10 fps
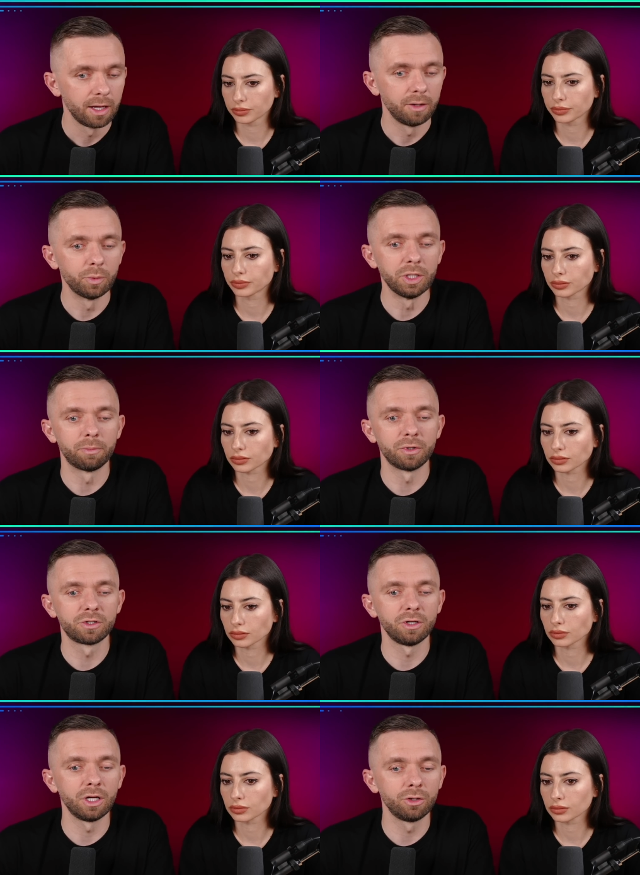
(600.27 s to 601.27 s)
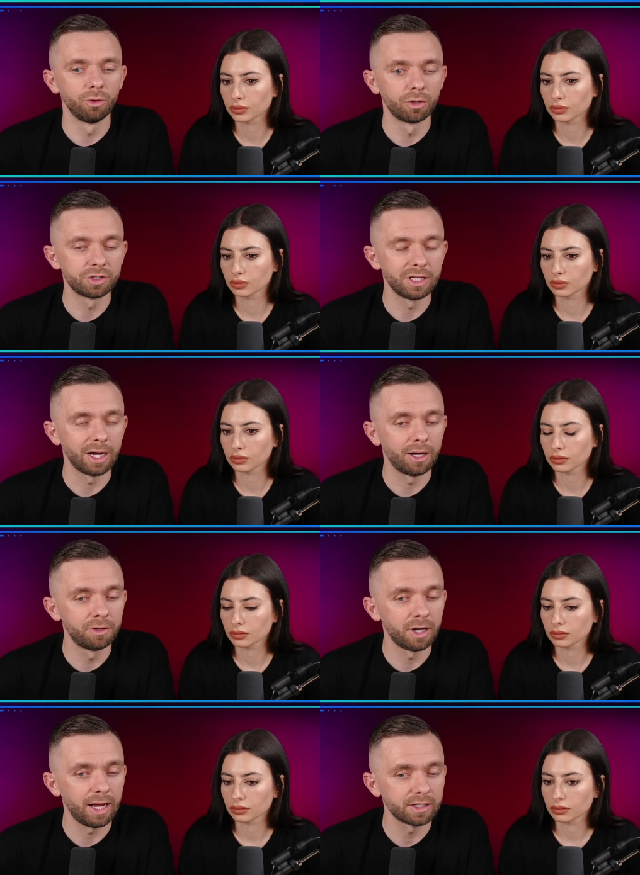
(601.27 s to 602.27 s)
Speaker 1: when a person ignores the other
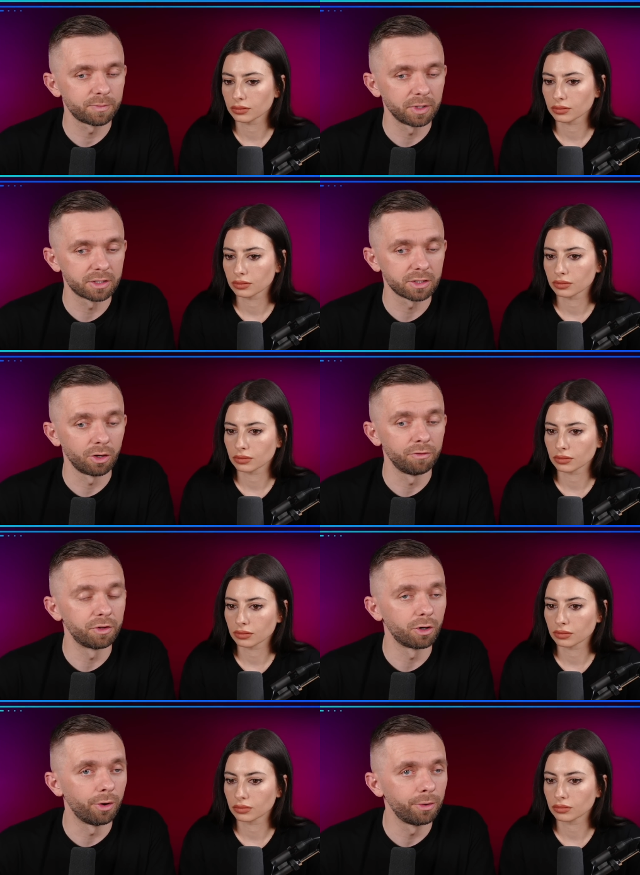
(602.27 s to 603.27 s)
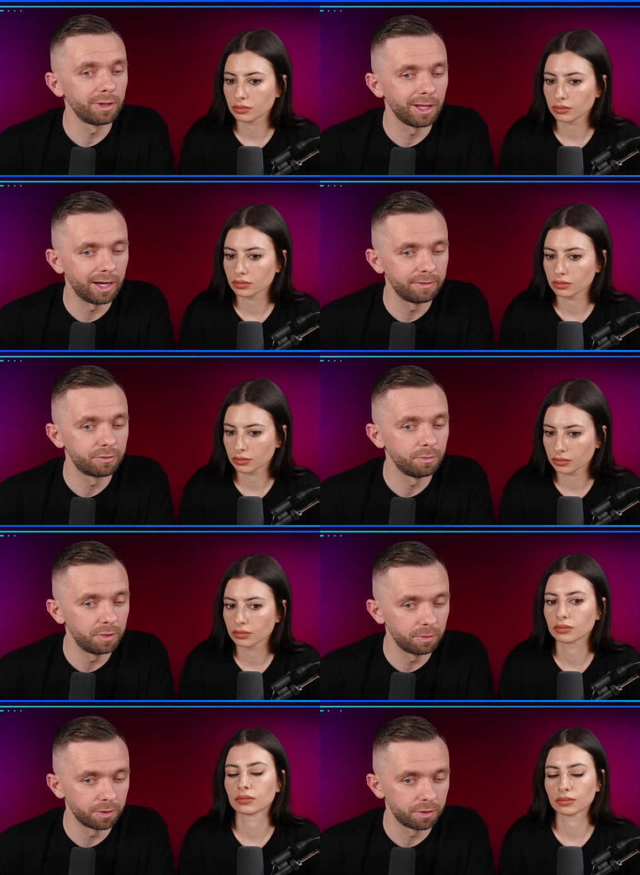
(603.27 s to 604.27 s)
aspects of their own life to be
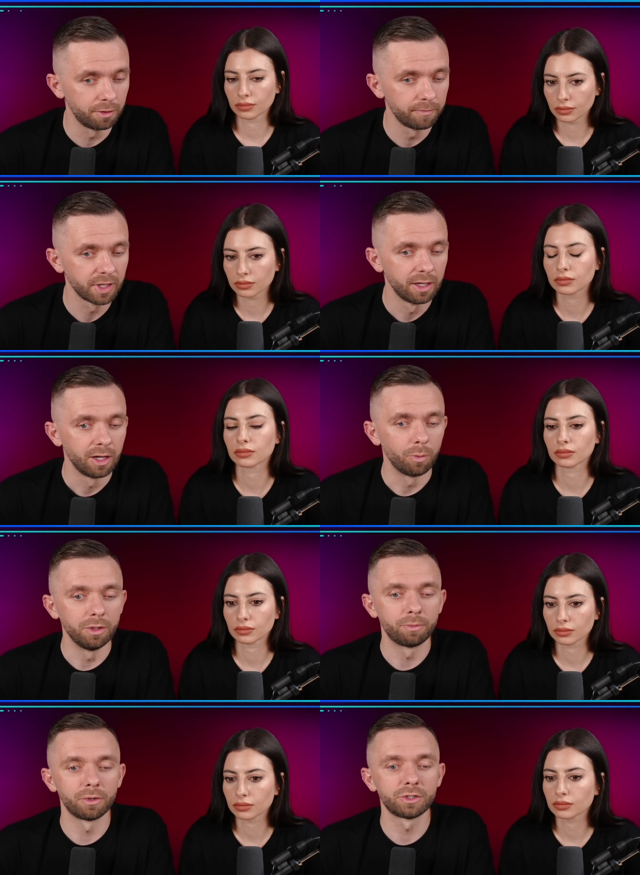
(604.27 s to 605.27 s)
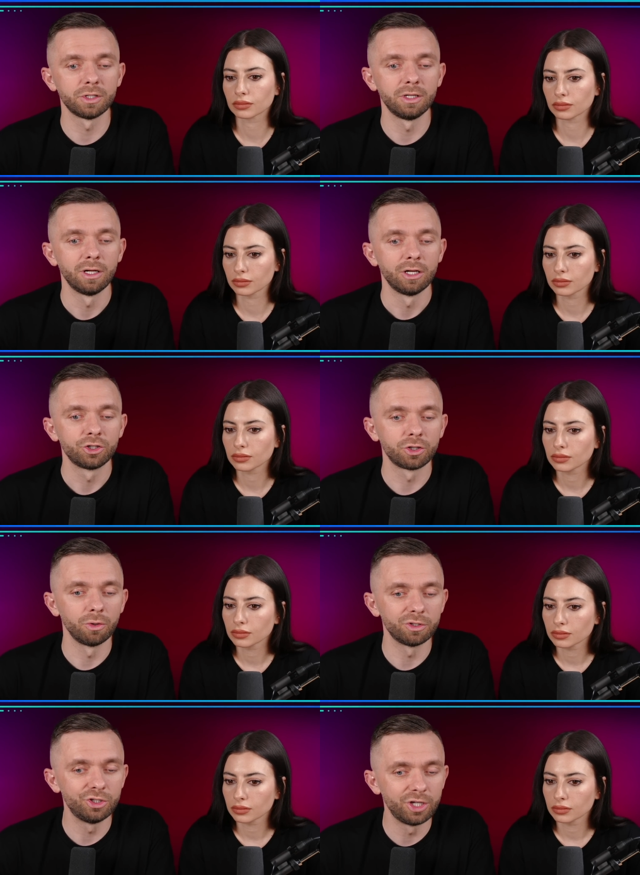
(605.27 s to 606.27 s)
with you, mm -hmm. when a person
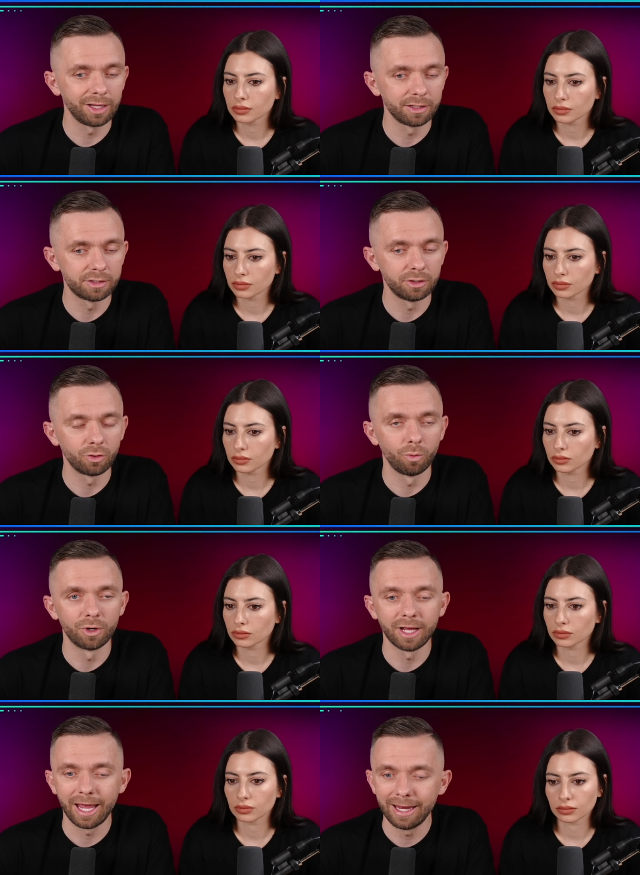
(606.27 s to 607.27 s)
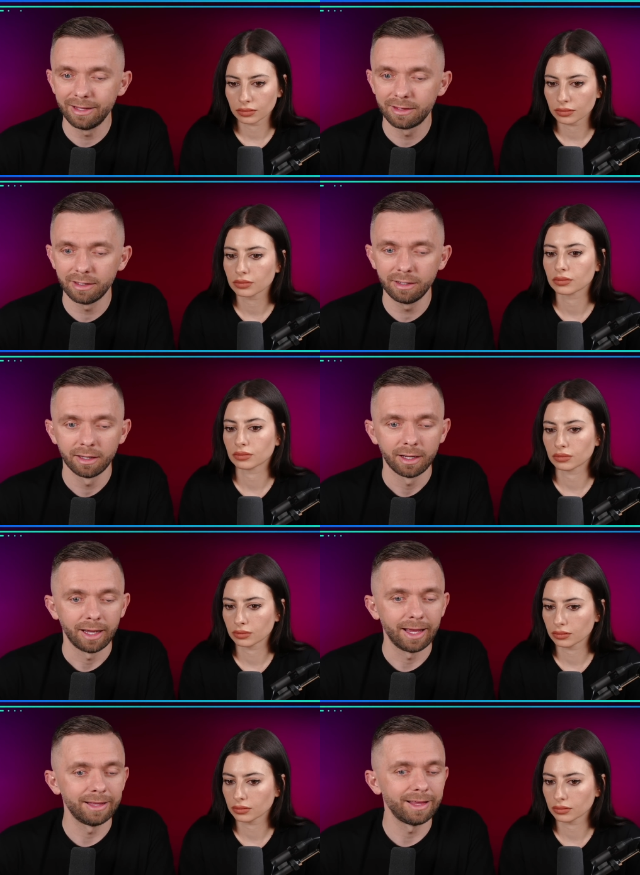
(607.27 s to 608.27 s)
shows jealousy toward anything
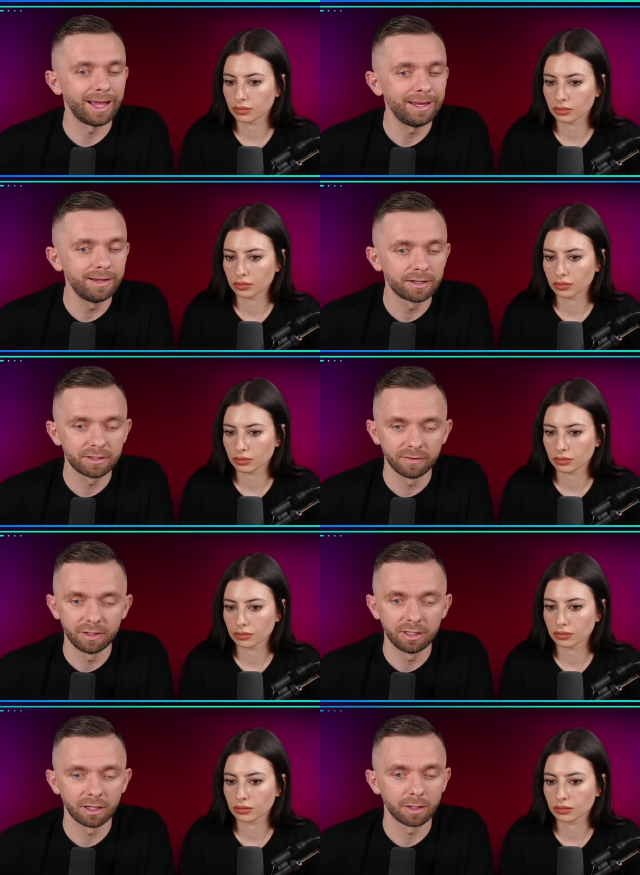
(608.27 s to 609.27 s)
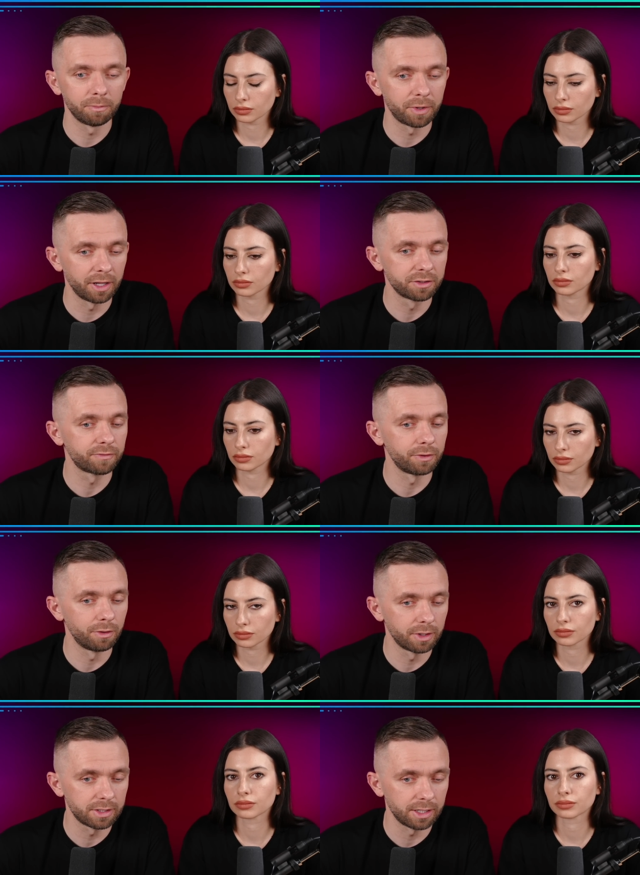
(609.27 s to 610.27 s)
and any activity that compels for your
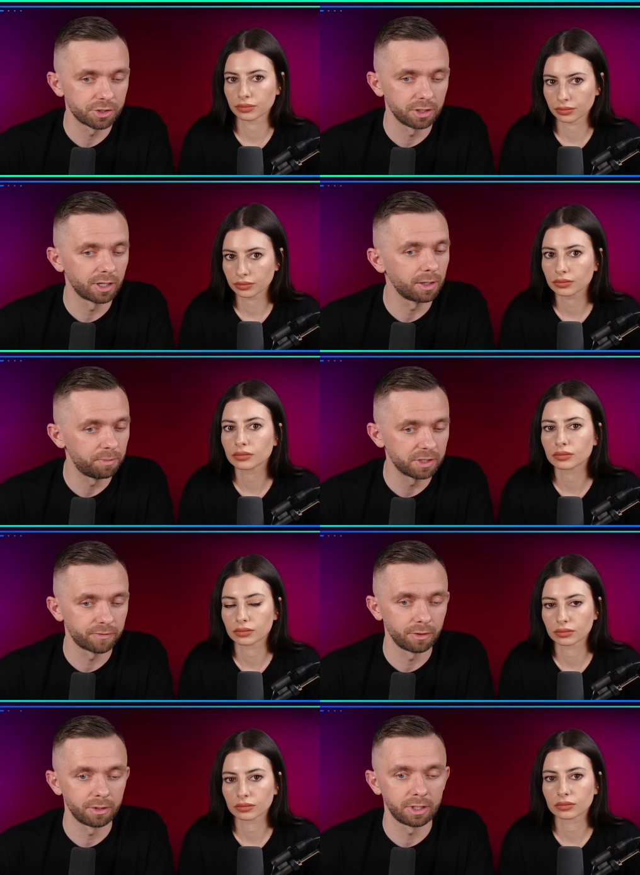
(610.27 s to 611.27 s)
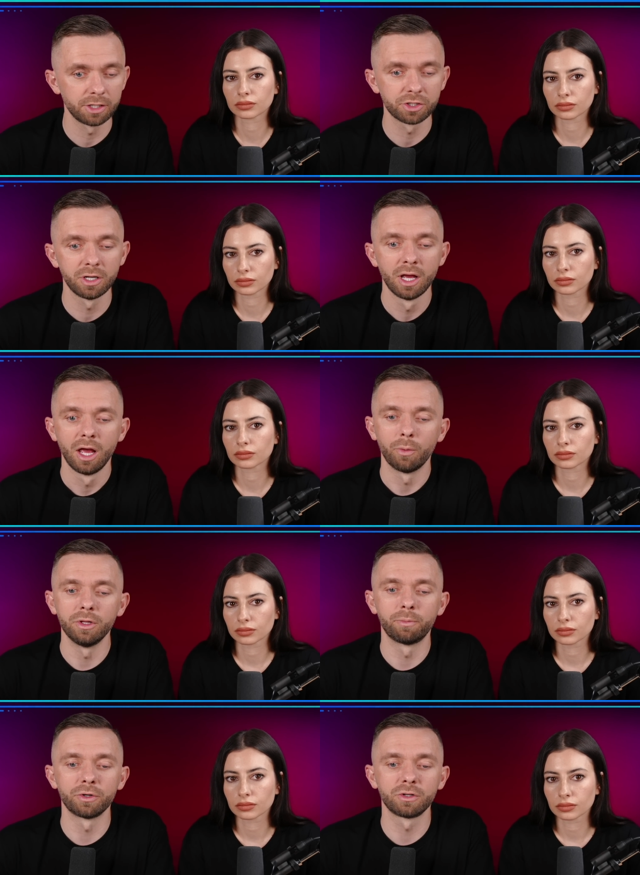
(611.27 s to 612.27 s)
attention, that competes for your attention, when
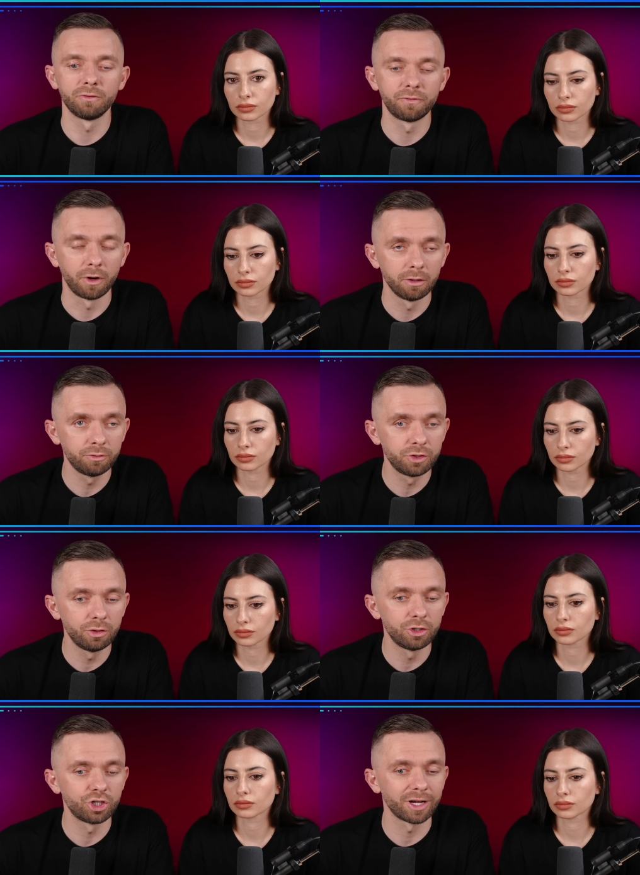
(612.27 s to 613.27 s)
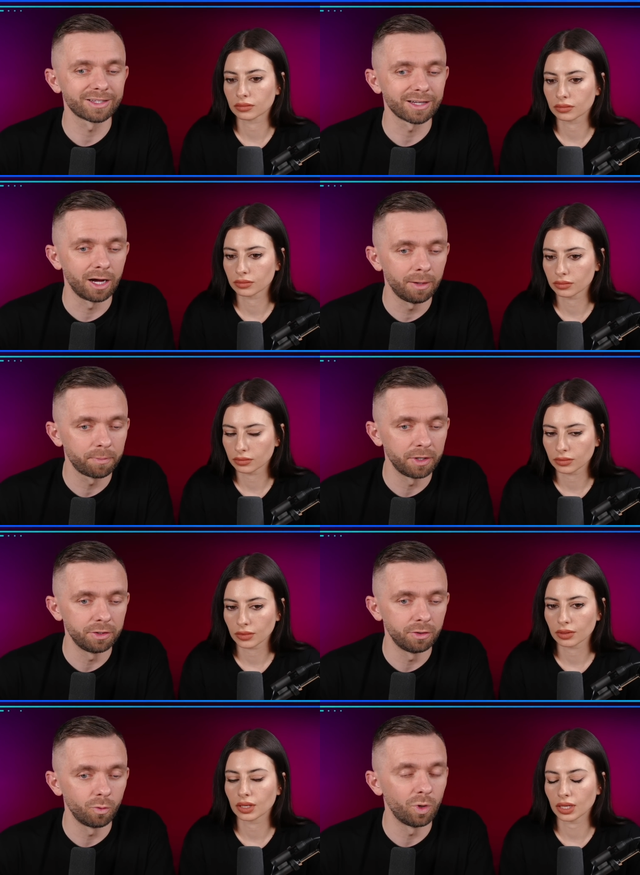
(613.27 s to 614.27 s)
the person follows you, checks up on
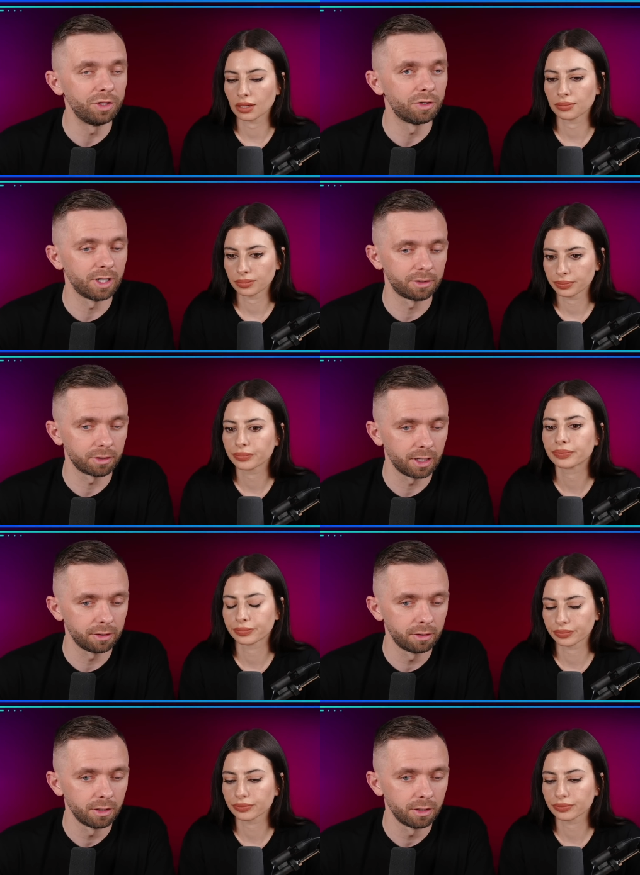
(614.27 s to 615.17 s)
you when yeah. you're not together,